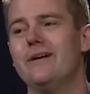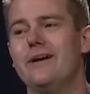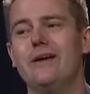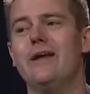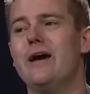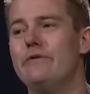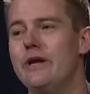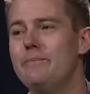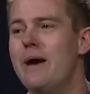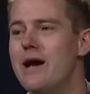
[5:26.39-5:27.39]
he didn't have
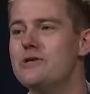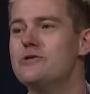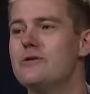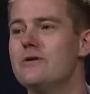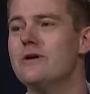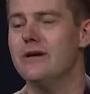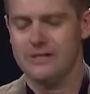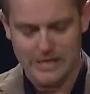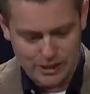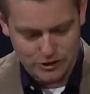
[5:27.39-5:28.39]
any pastor
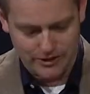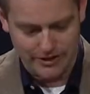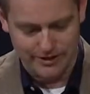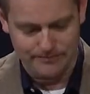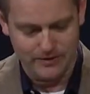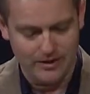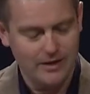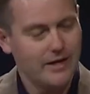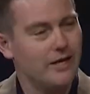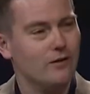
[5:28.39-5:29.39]
teaching him.
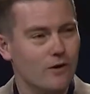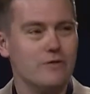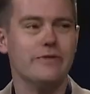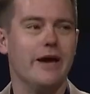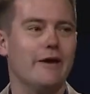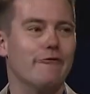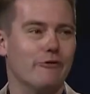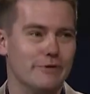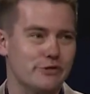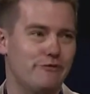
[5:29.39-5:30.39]
He learned that
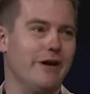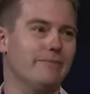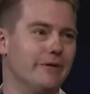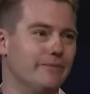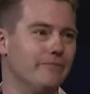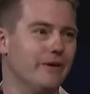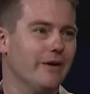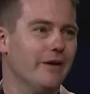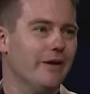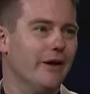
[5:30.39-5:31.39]
from his family,
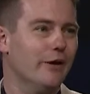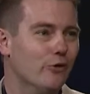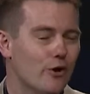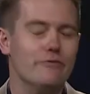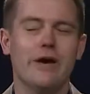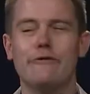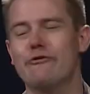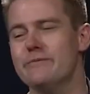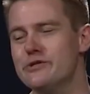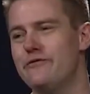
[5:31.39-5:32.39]
he learned that
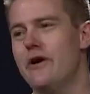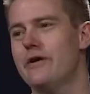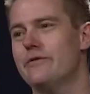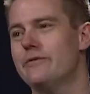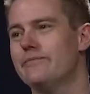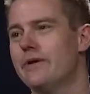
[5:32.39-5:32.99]
from his father